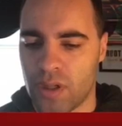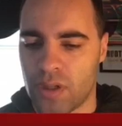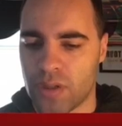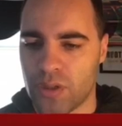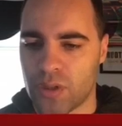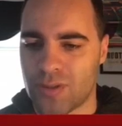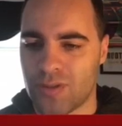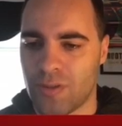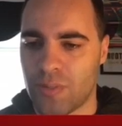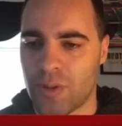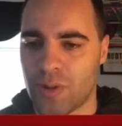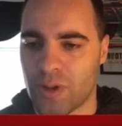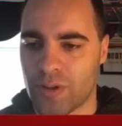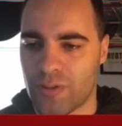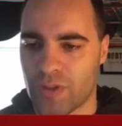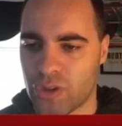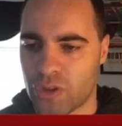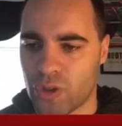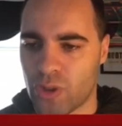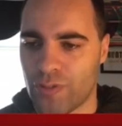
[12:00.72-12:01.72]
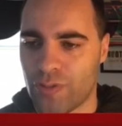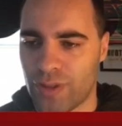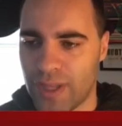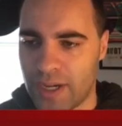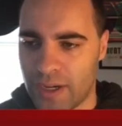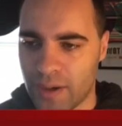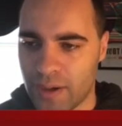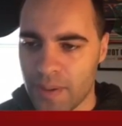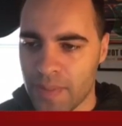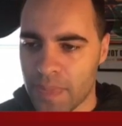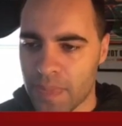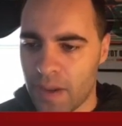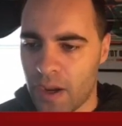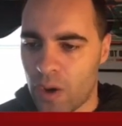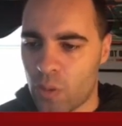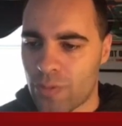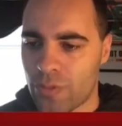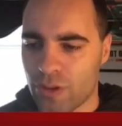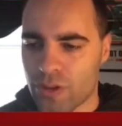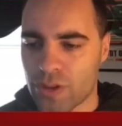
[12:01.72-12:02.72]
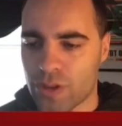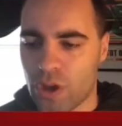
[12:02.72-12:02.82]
useful ability for Soulflayer. We've